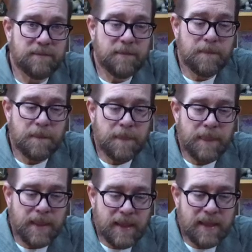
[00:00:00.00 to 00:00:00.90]

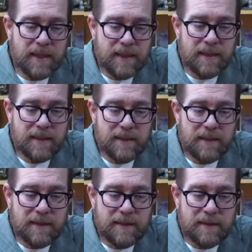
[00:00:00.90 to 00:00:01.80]

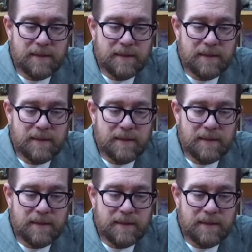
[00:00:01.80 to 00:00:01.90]
(no one is talking)